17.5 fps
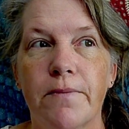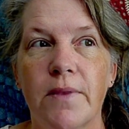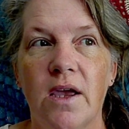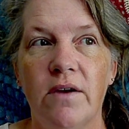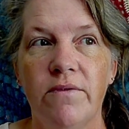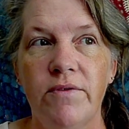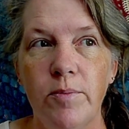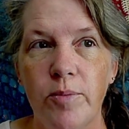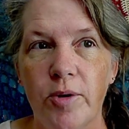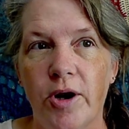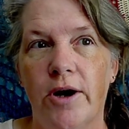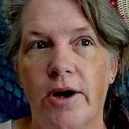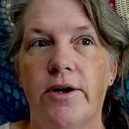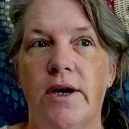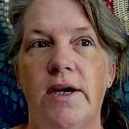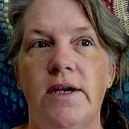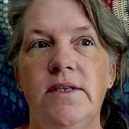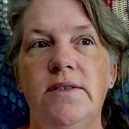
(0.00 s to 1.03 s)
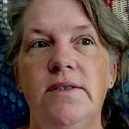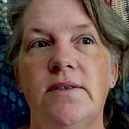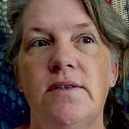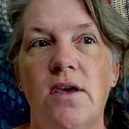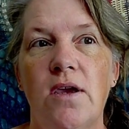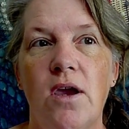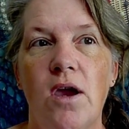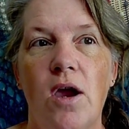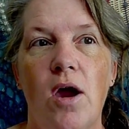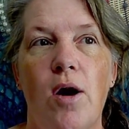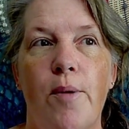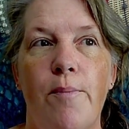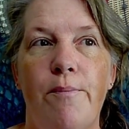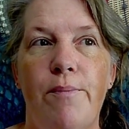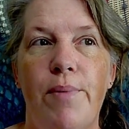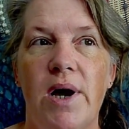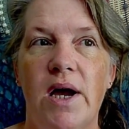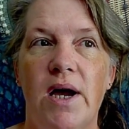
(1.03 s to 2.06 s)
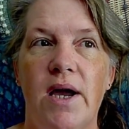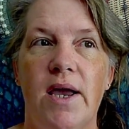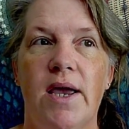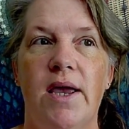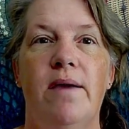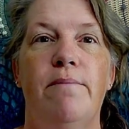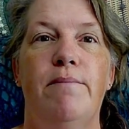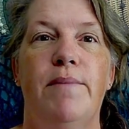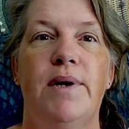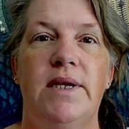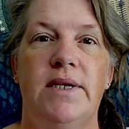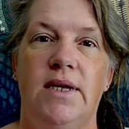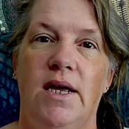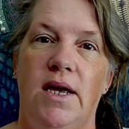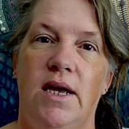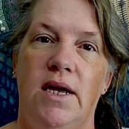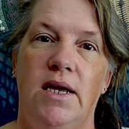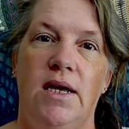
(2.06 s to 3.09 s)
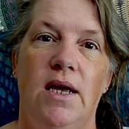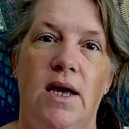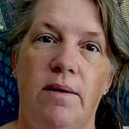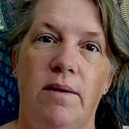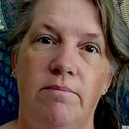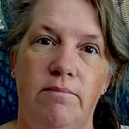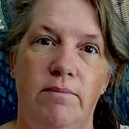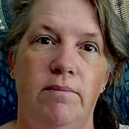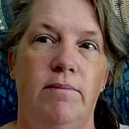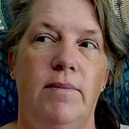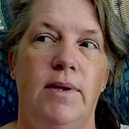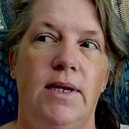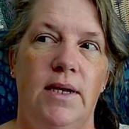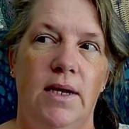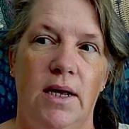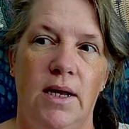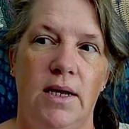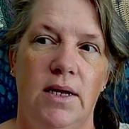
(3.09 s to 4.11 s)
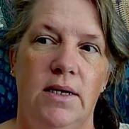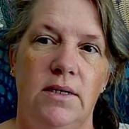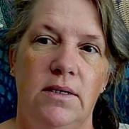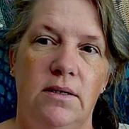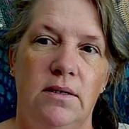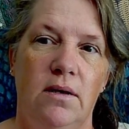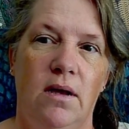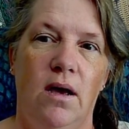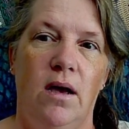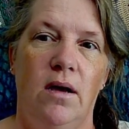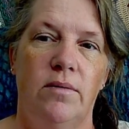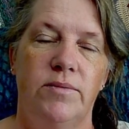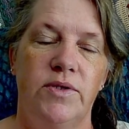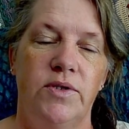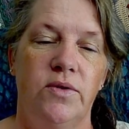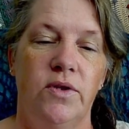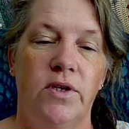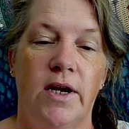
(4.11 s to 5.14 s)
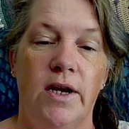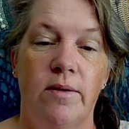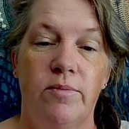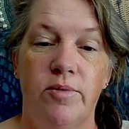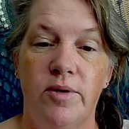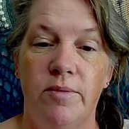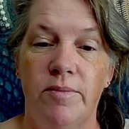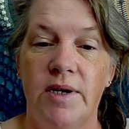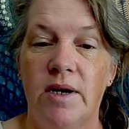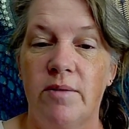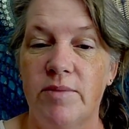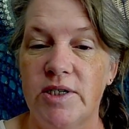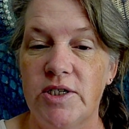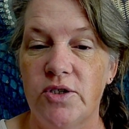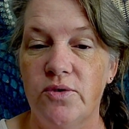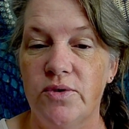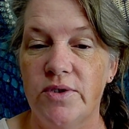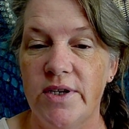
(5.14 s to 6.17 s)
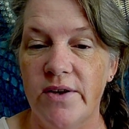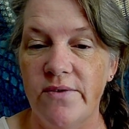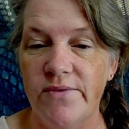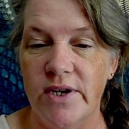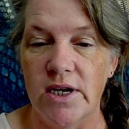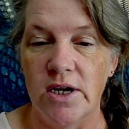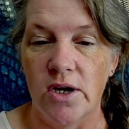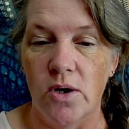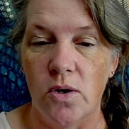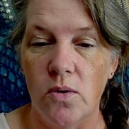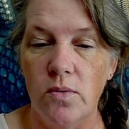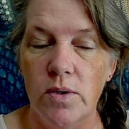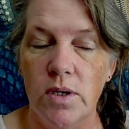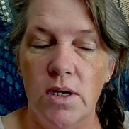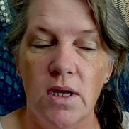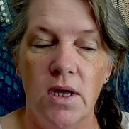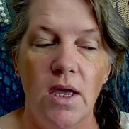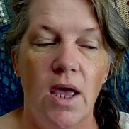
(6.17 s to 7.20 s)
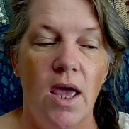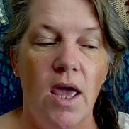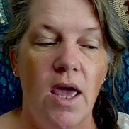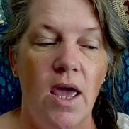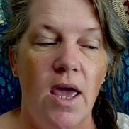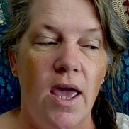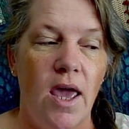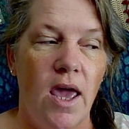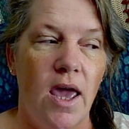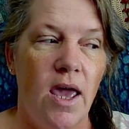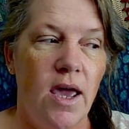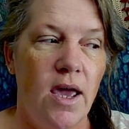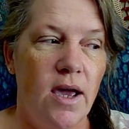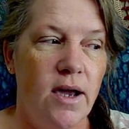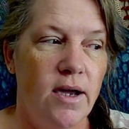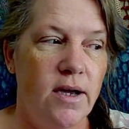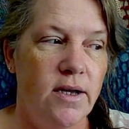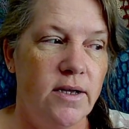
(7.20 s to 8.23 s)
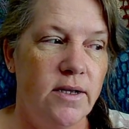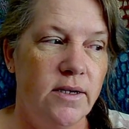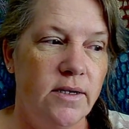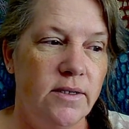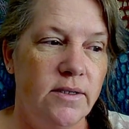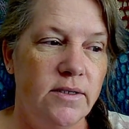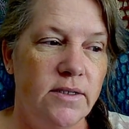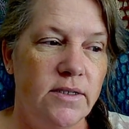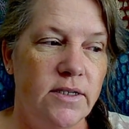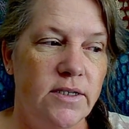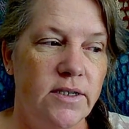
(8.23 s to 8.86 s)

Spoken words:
of your progress by Monday at midnight, so that I can put them in on my Tuesday video. And